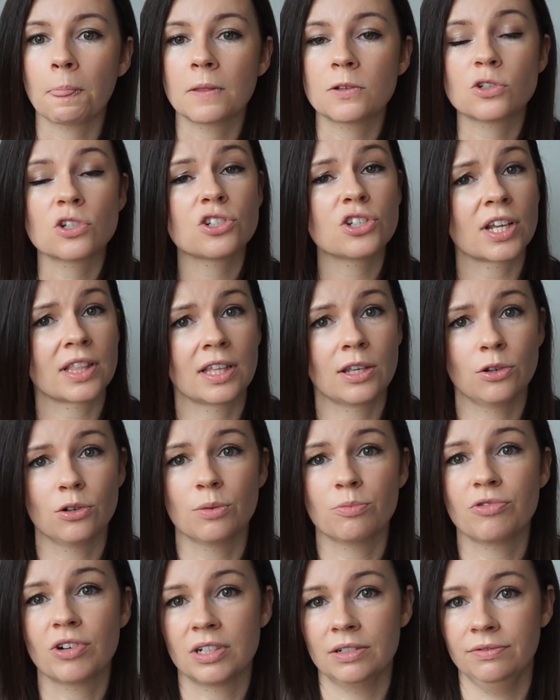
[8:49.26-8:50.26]
just check that you're
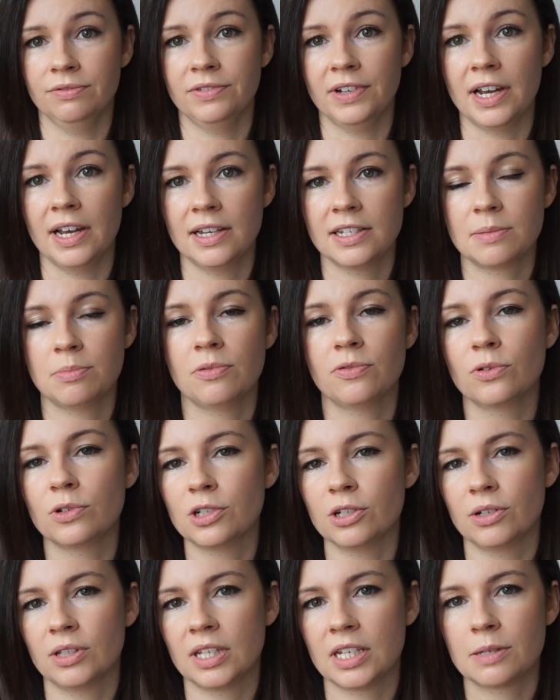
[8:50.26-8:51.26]
not pregnant first before
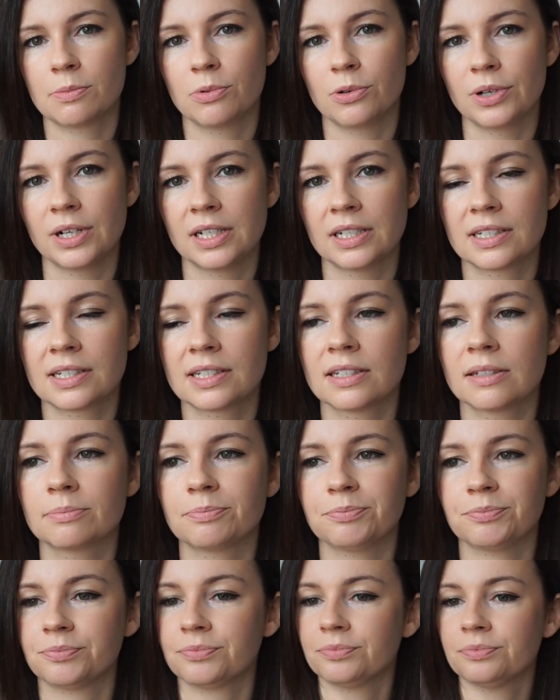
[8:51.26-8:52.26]
doing these points.
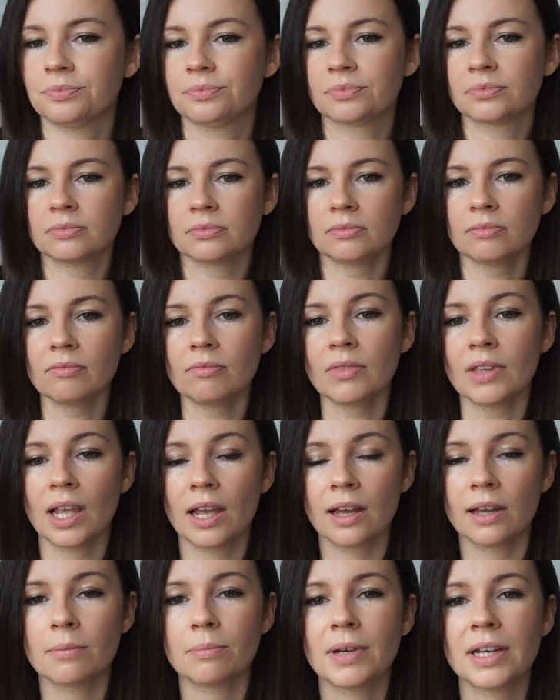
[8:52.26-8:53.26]

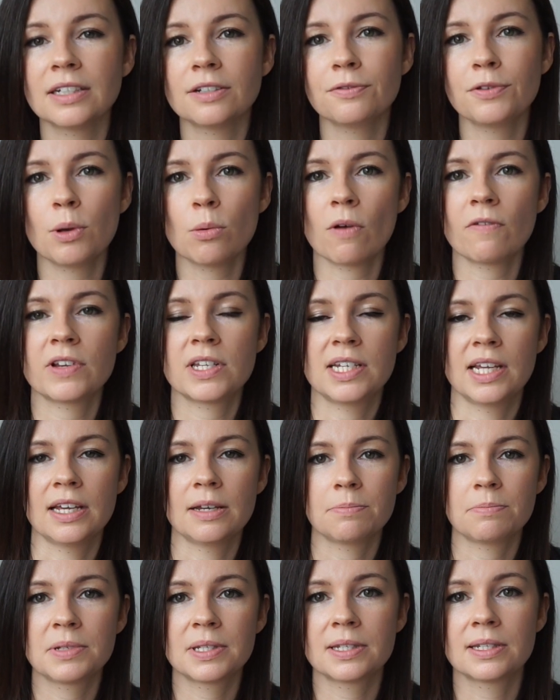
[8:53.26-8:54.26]
And a few other
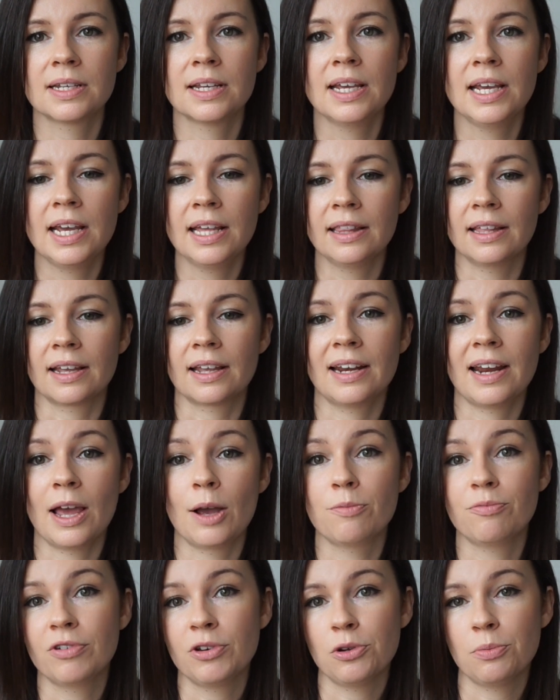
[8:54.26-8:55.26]
tips that can
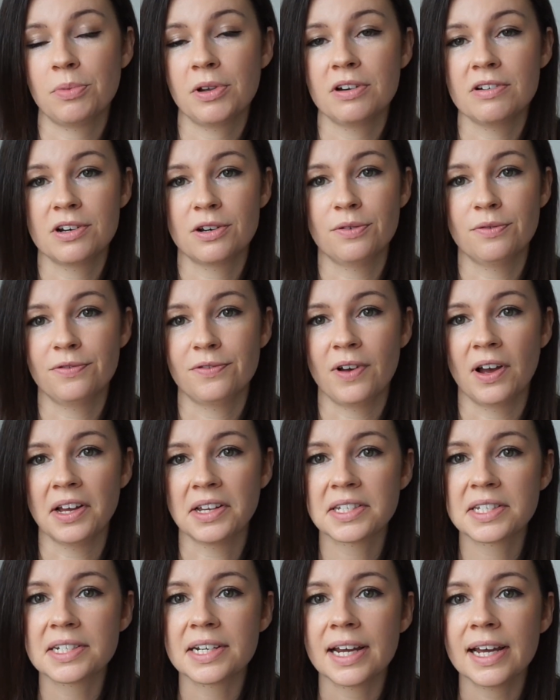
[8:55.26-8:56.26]
help bring your period on
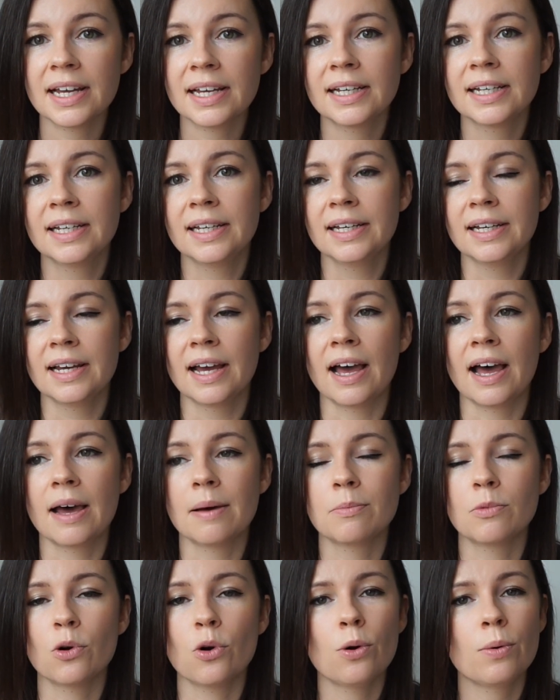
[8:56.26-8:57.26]
faster.
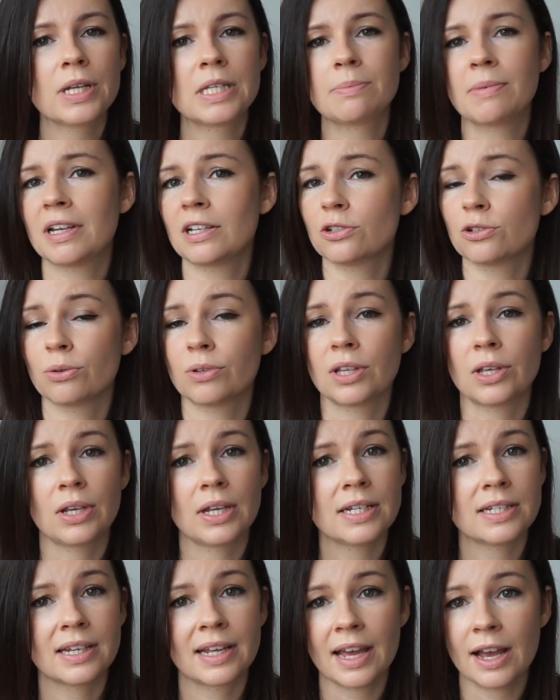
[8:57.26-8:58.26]
Always make sure that
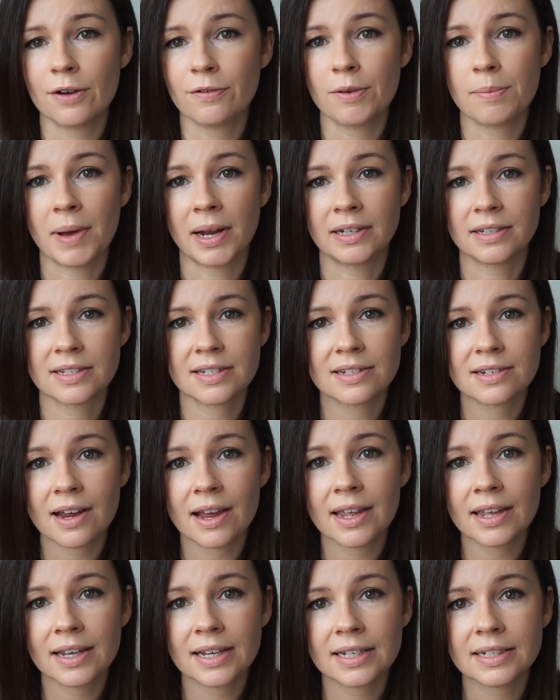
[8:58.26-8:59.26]
you're eating a healthy, balanced
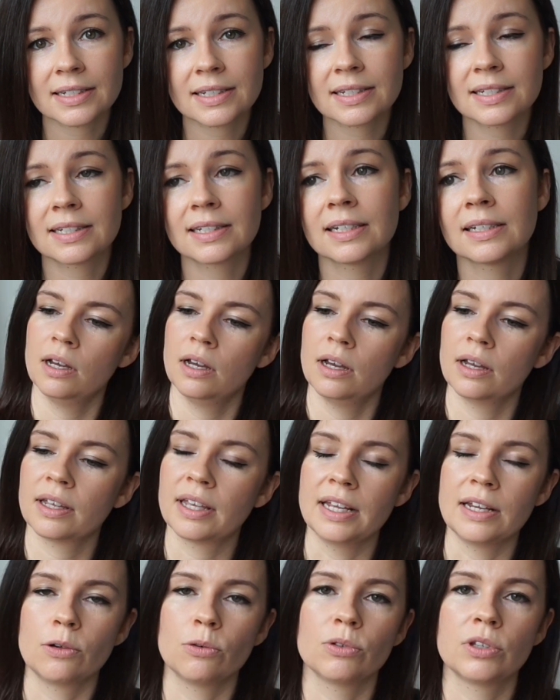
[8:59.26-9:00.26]
diet,
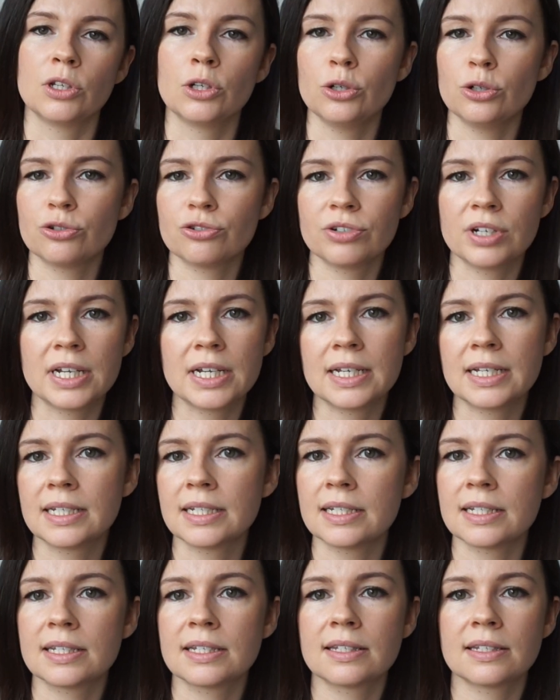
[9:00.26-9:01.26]
getting all the
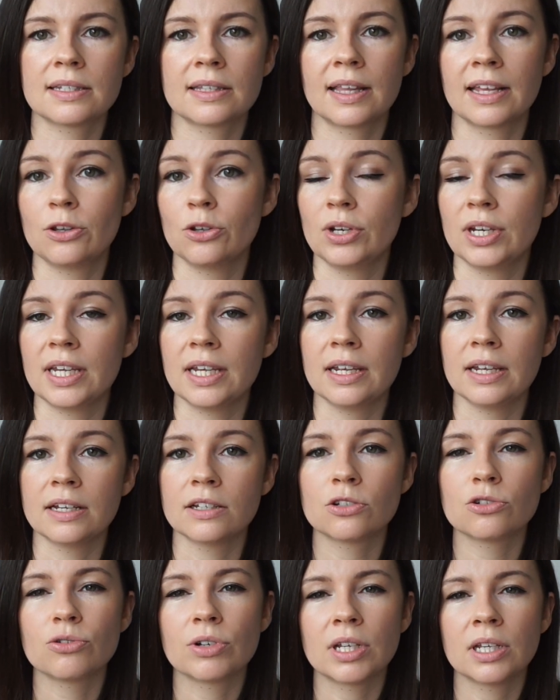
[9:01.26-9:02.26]
nutrients that you
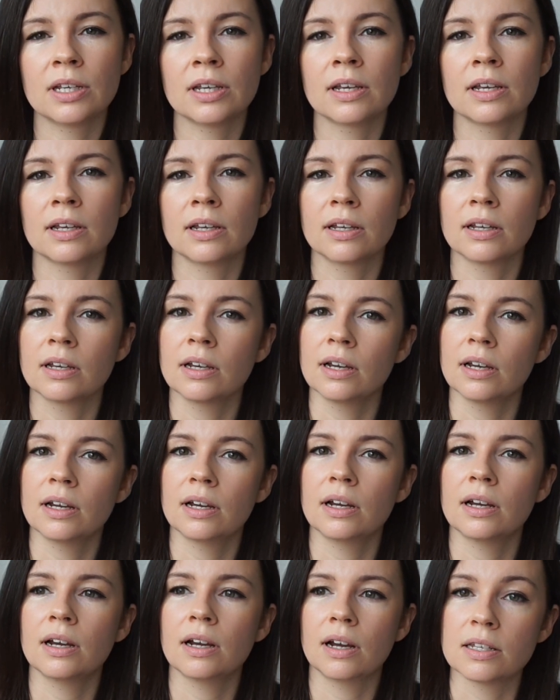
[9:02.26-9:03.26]
need, drinking
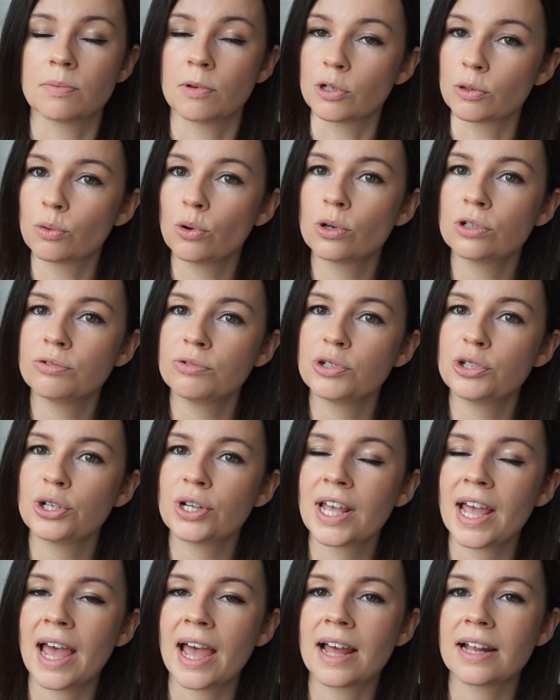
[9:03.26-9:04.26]
as much water as you
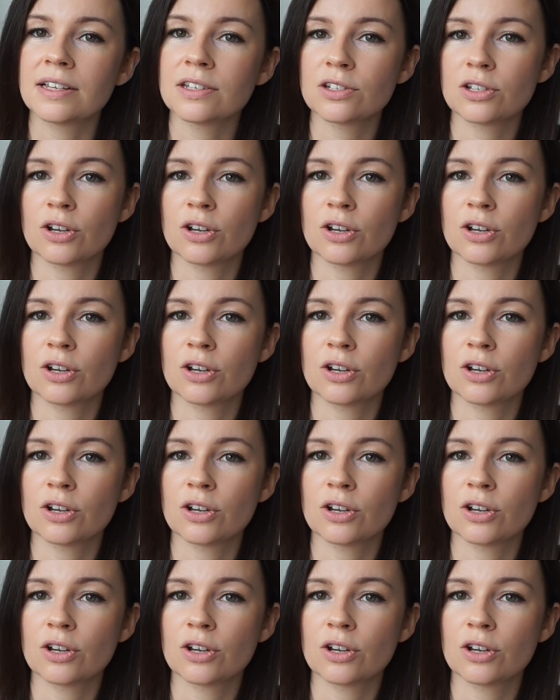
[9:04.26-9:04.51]
can,